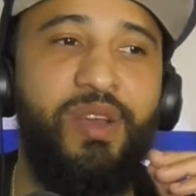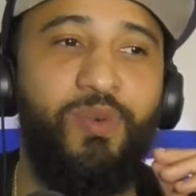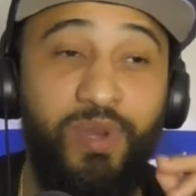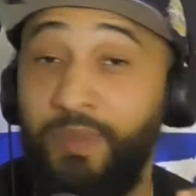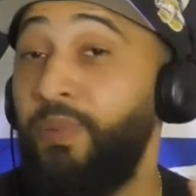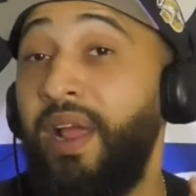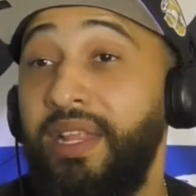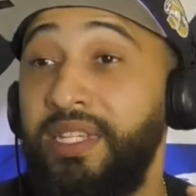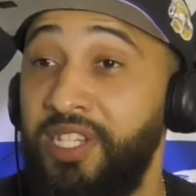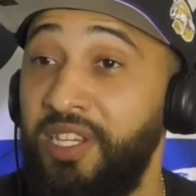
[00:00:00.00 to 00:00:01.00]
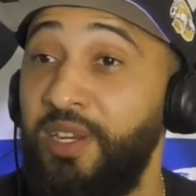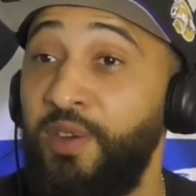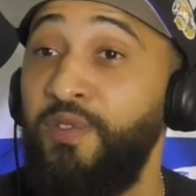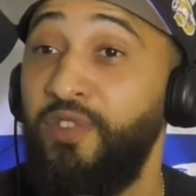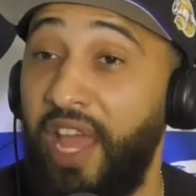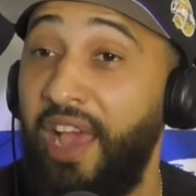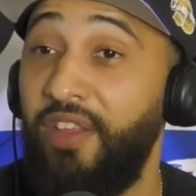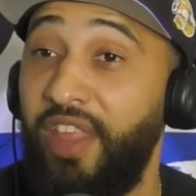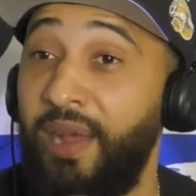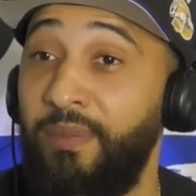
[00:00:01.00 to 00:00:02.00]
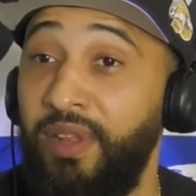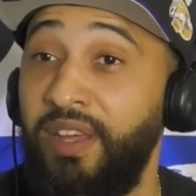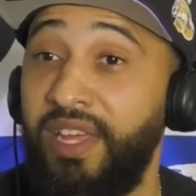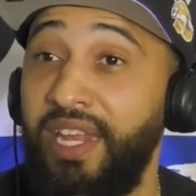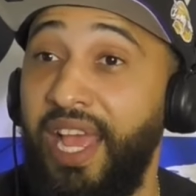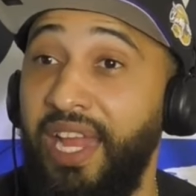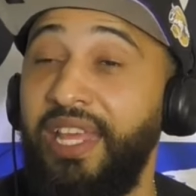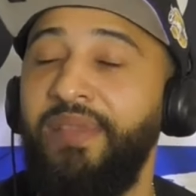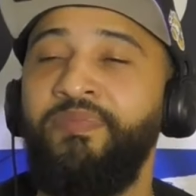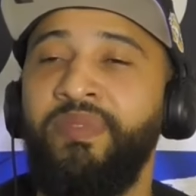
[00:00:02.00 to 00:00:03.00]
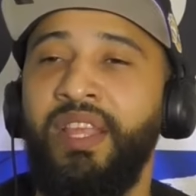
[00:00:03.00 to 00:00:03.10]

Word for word: We probably should have now that I'm looking at it.